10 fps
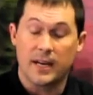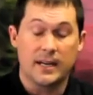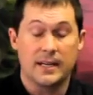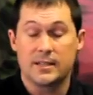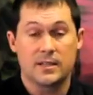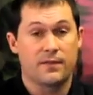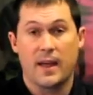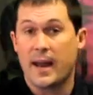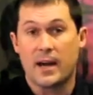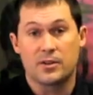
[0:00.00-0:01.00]
And it's just
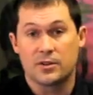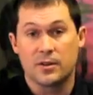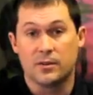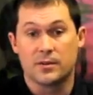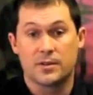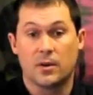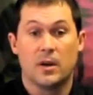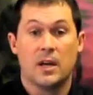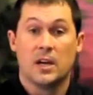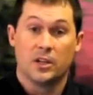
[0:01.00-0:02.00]
flat out true.
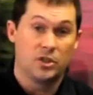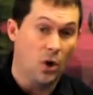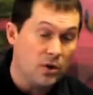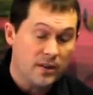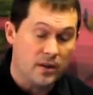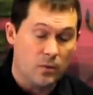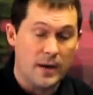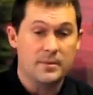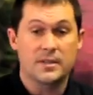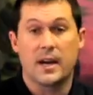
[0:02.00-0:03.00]
So go to their
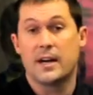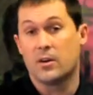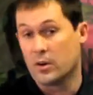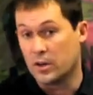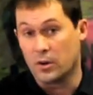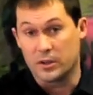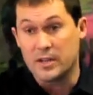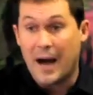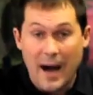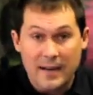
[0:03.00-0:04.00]
website or
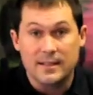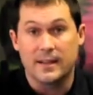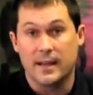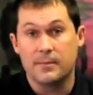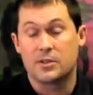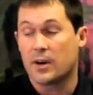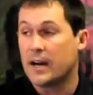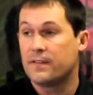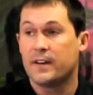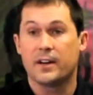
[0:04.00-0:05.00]
talk to them and
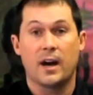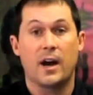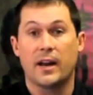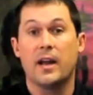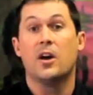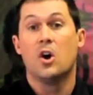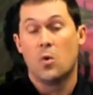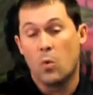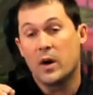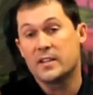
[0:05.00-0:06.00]
try and figure out, hey,
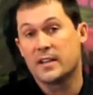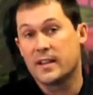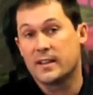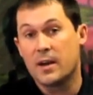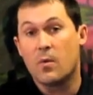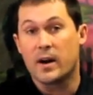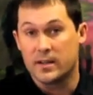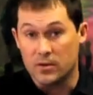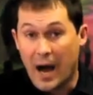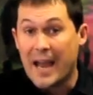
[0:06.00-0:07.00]
what is it that they
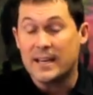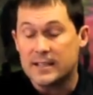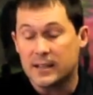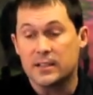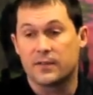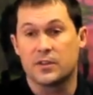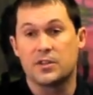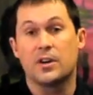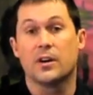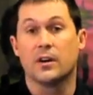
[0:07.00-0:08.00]
want to do? I can tell you for
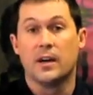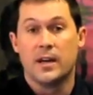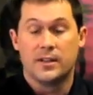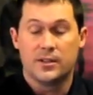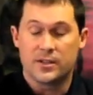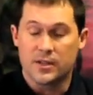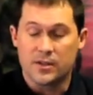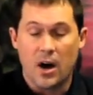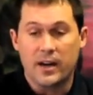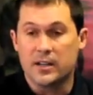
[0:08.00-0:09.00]
sure, just in
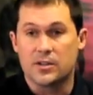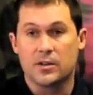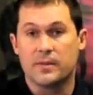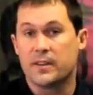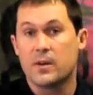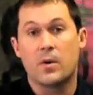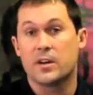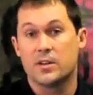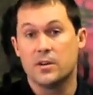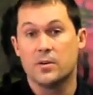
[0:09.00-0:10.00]
talking to them, that they
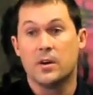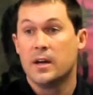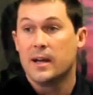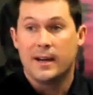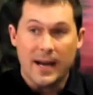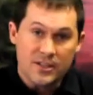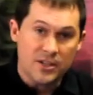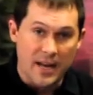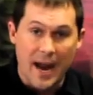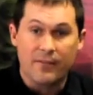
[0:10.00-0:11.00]
want to do not
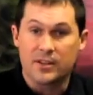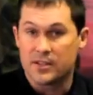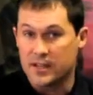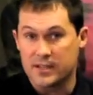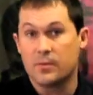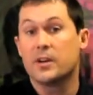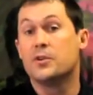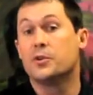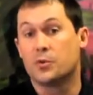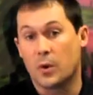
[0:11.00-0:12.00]
just average things, they want
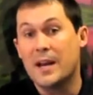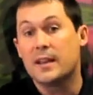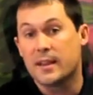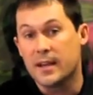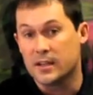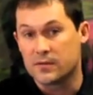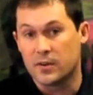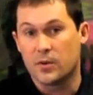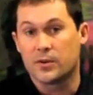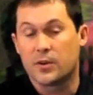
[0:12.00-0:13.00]
to do great things for
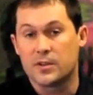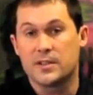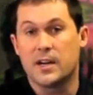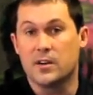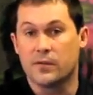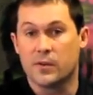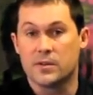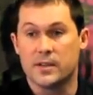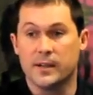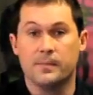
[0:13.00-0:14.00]
North Dakota State
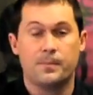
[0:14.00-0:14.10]
University.